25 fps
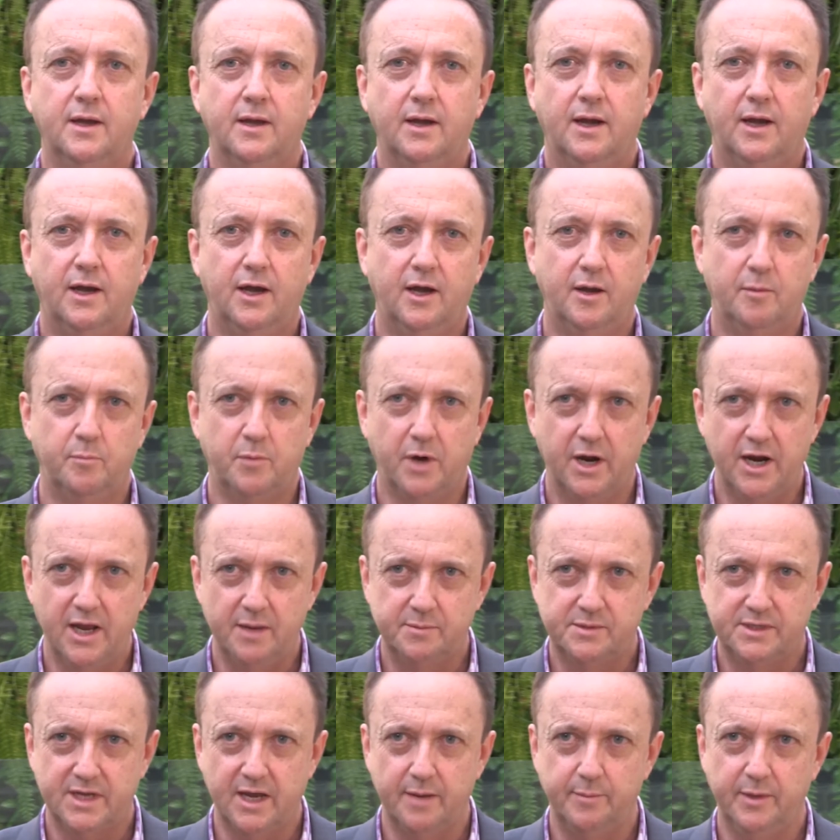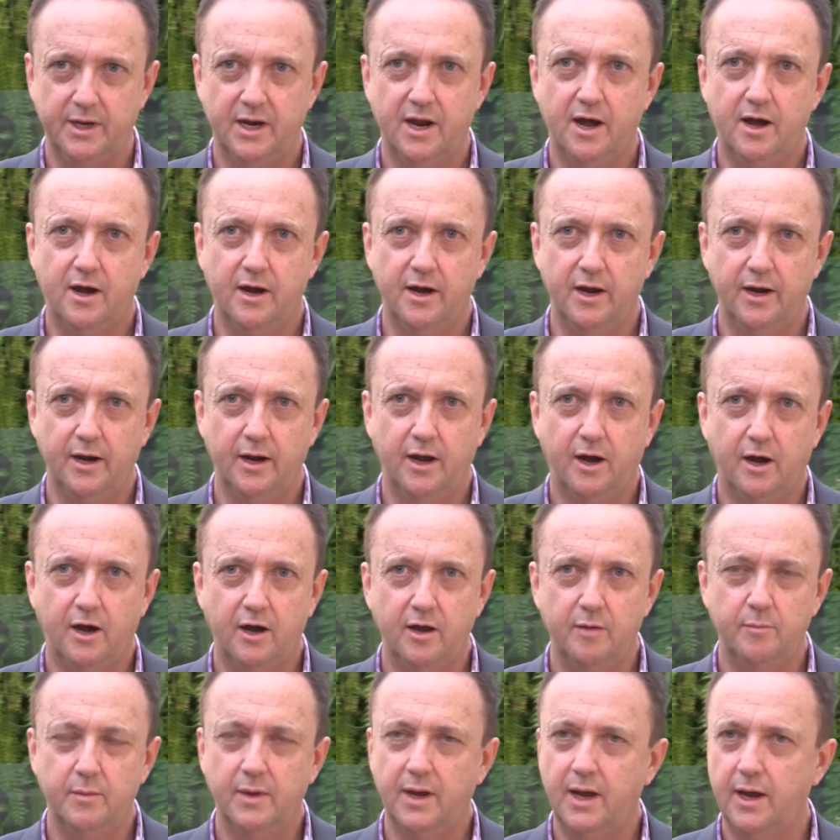My name's Damian Hine.
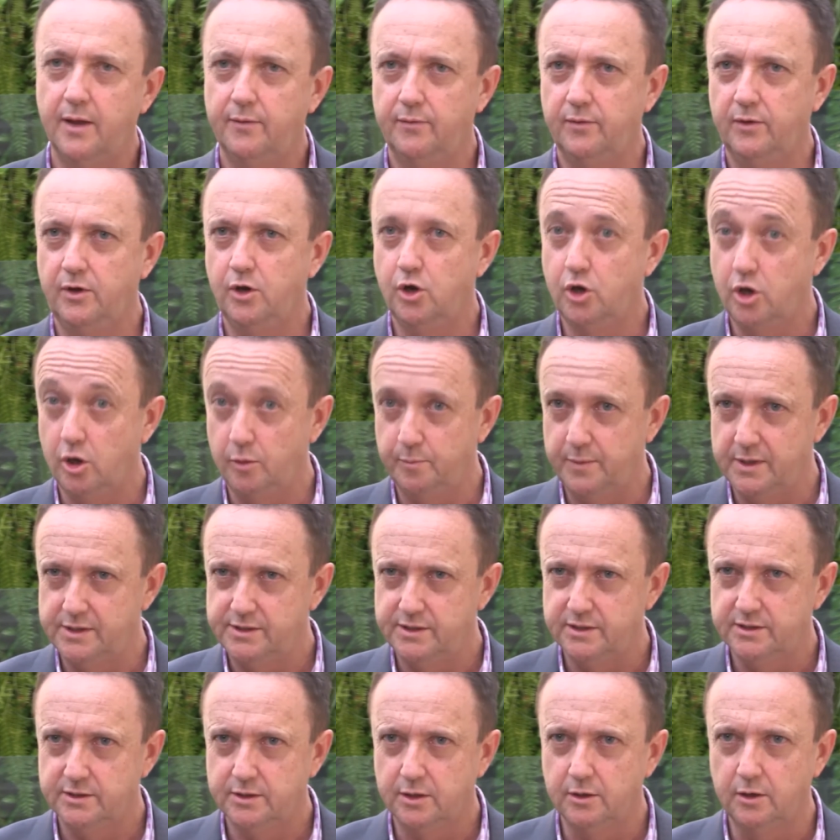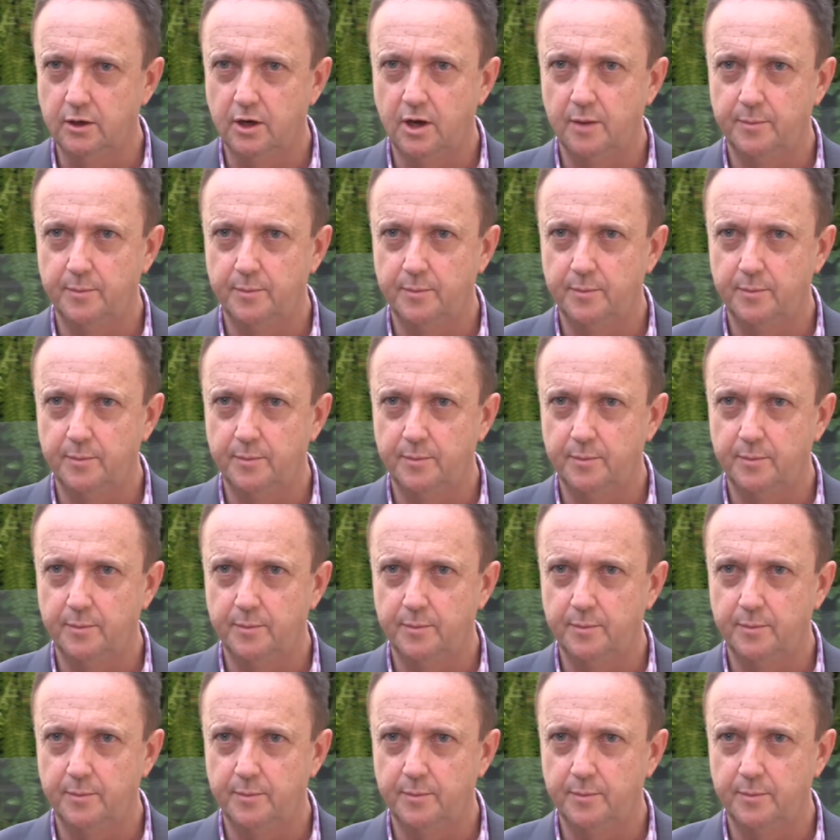I'm at UQ Business School.